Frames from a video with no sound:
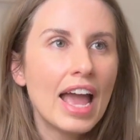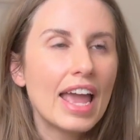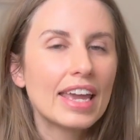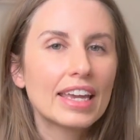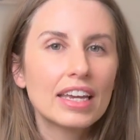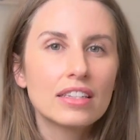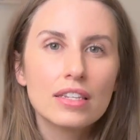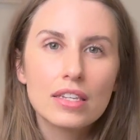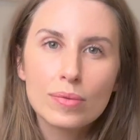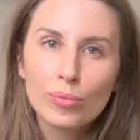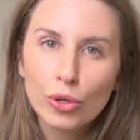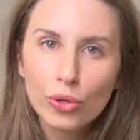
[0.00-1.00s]
It can
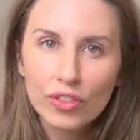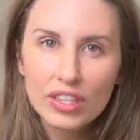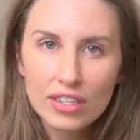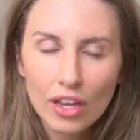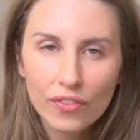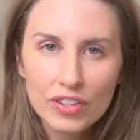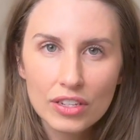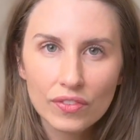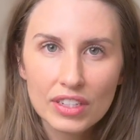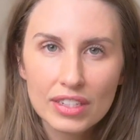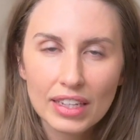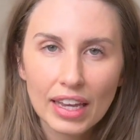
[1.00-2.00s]
smooth the surface of
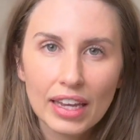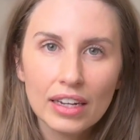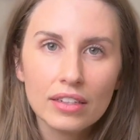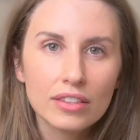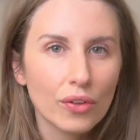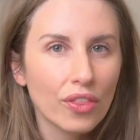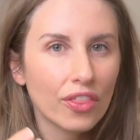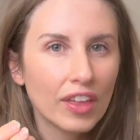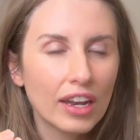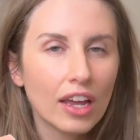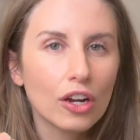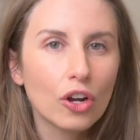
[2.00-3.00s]
the skin, so
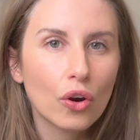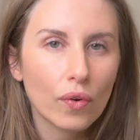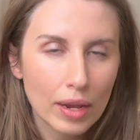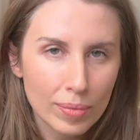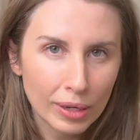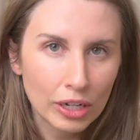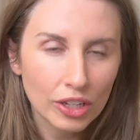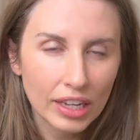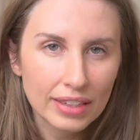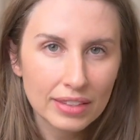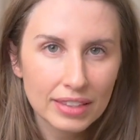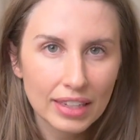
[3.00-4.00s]
thinner, crepey
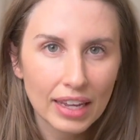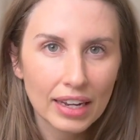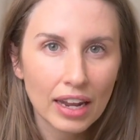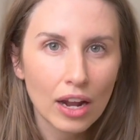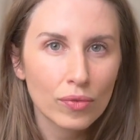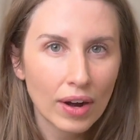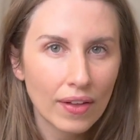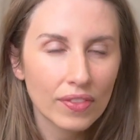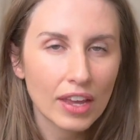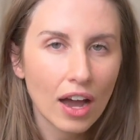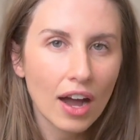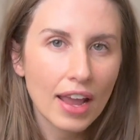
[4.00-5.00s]
looking skin around
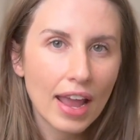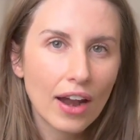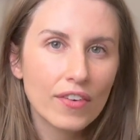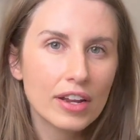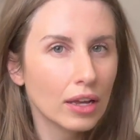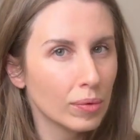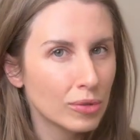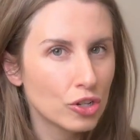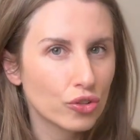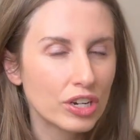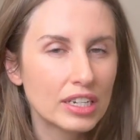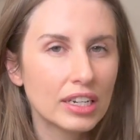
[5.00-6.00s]
the eye area can be
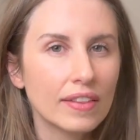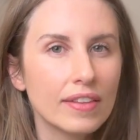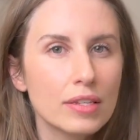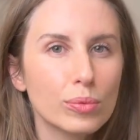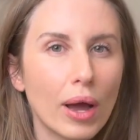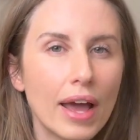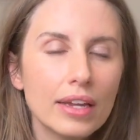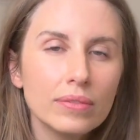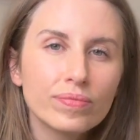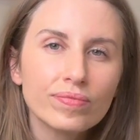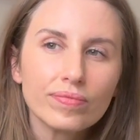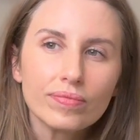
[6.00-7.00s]
treated in this way.